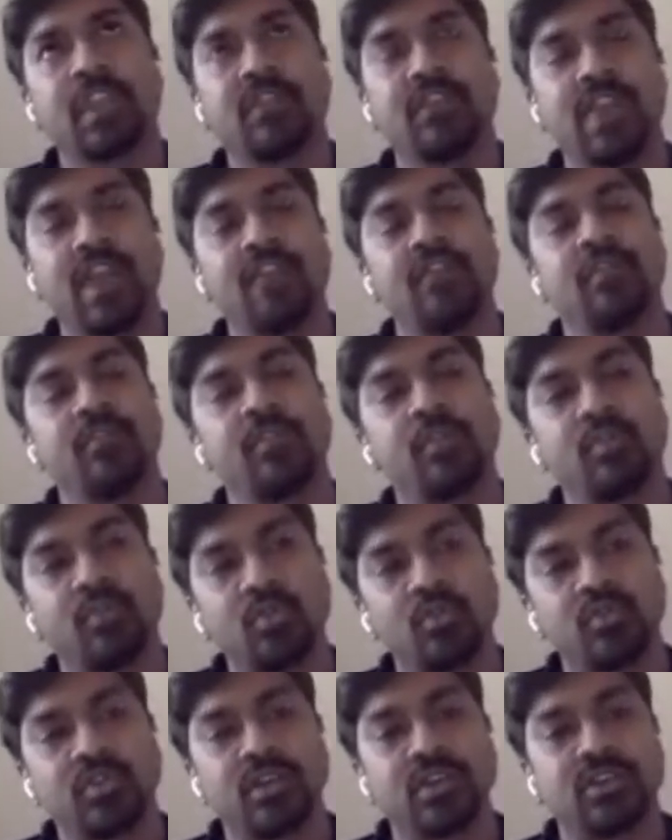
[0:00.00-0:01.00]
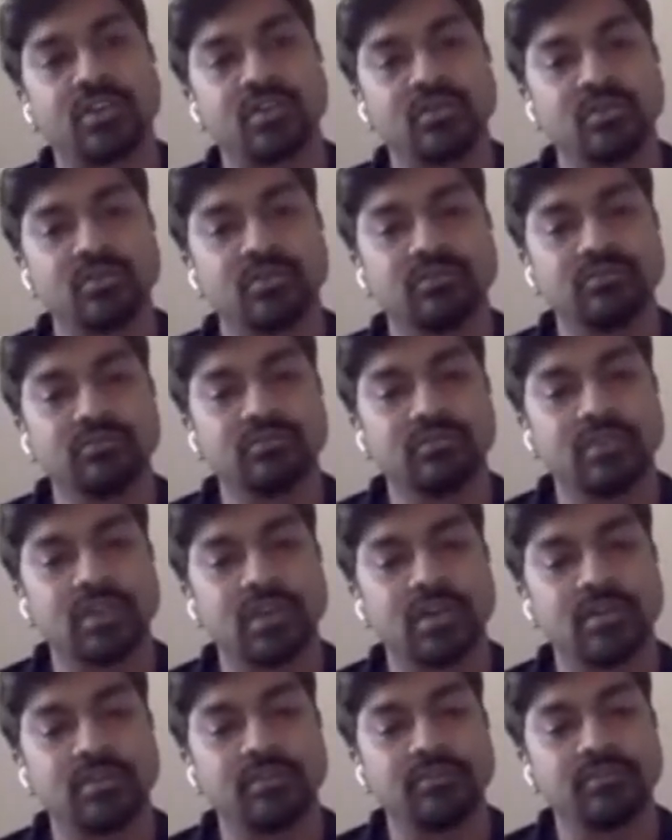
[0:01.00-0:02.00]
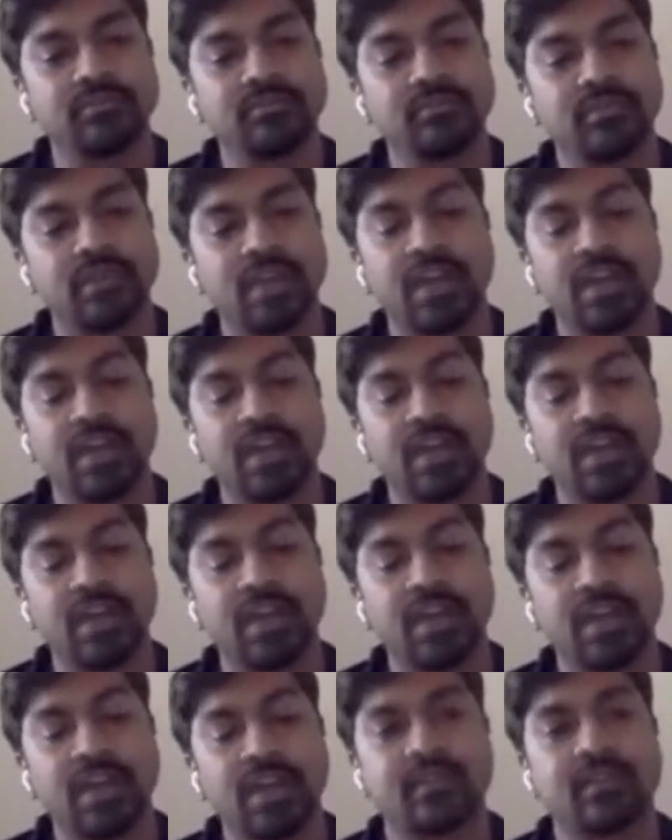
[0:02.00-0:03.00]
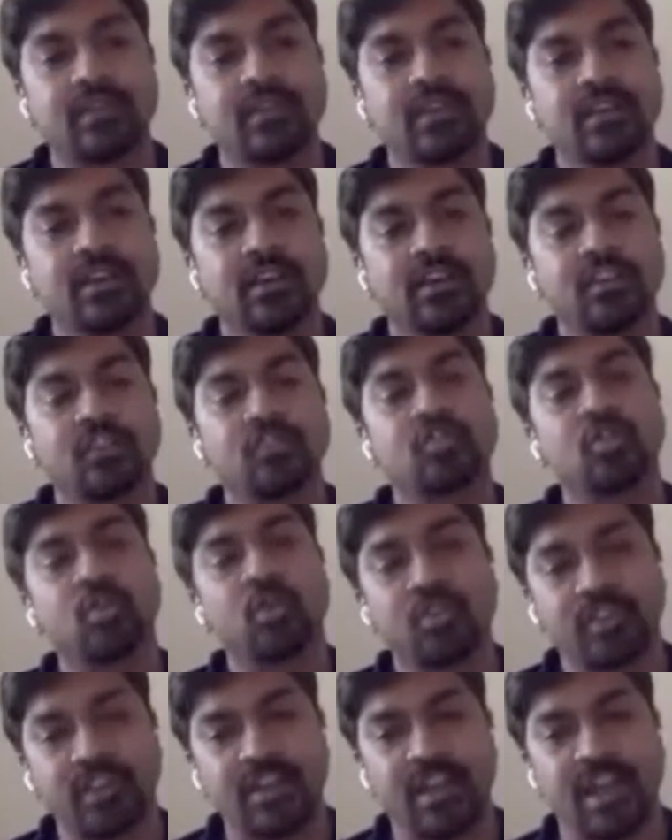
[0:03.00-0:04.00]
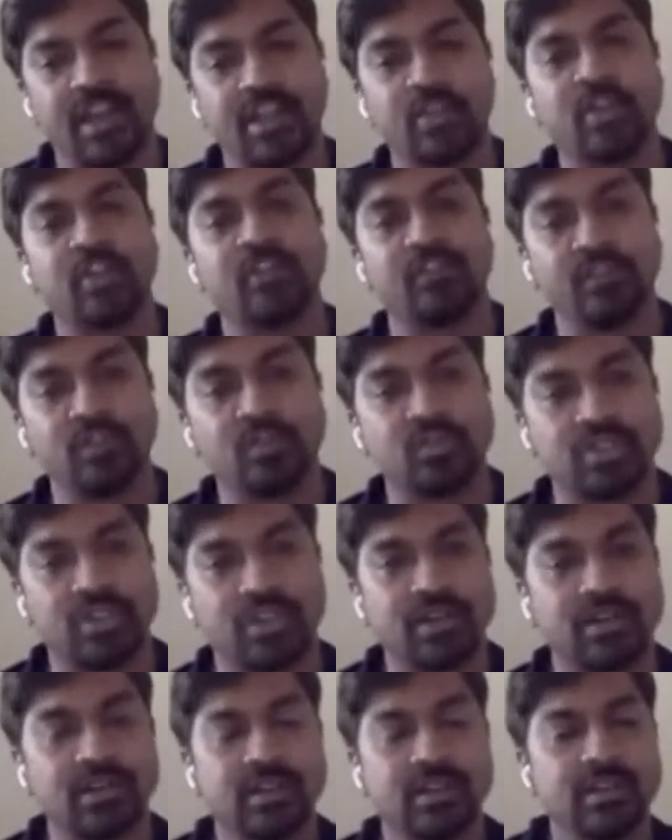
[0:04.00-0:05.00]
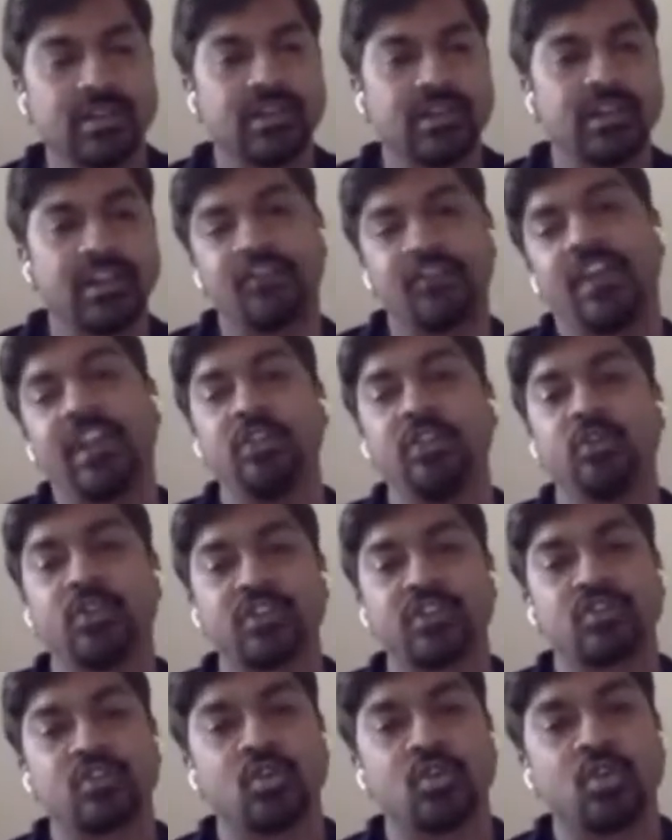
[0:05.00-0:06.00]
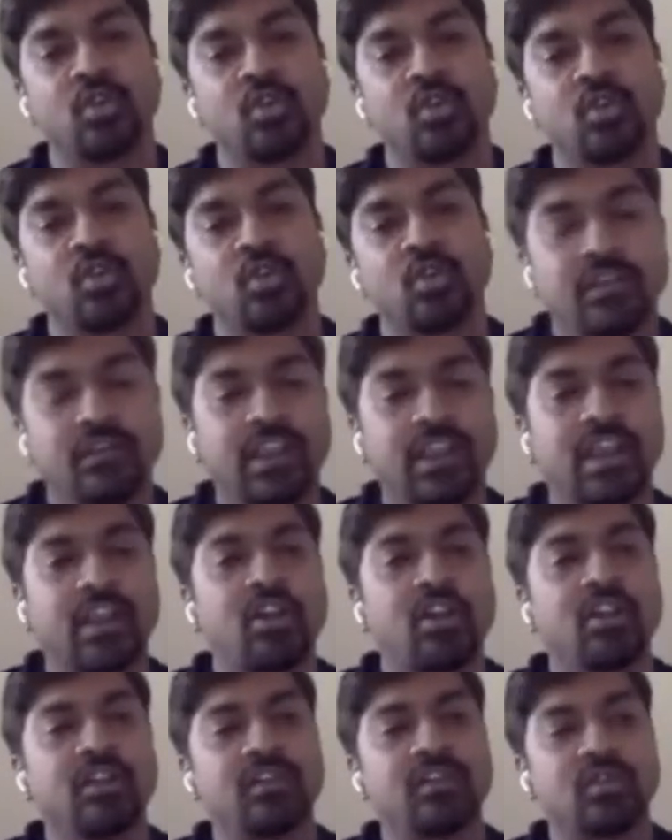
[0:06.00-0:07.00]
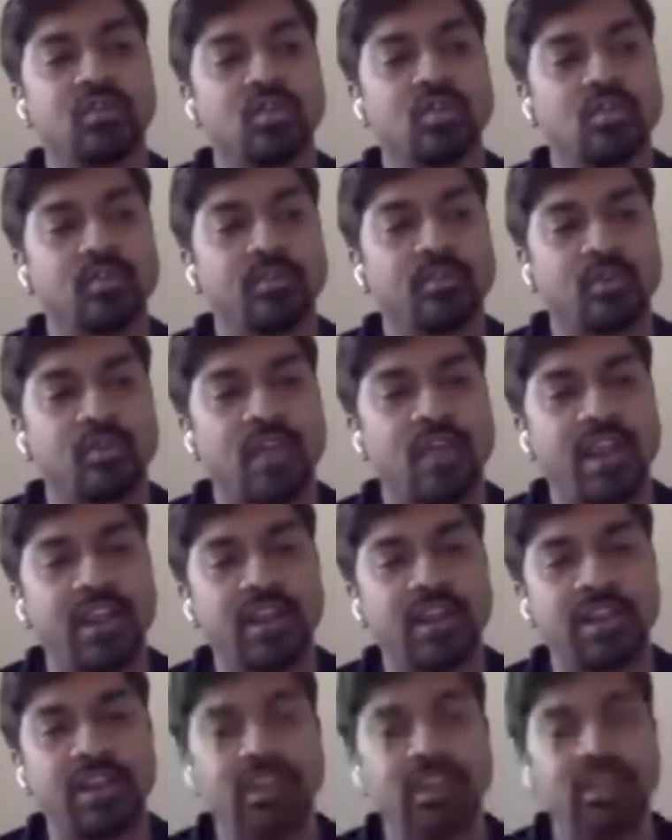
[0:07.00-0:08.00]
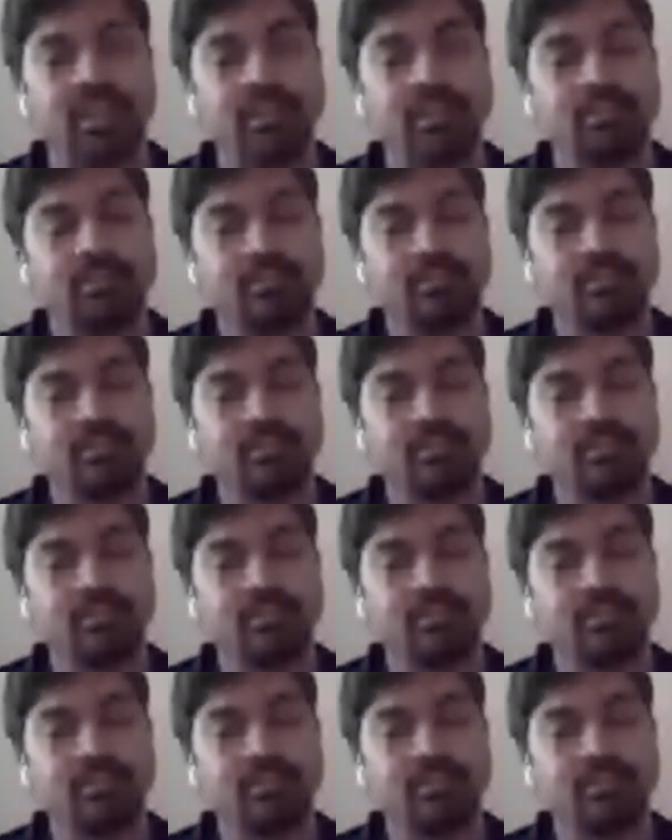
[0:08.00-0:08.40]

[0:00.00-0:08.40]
we have a proposal to uh, address this restore scenario in future that when you restore we can also provide the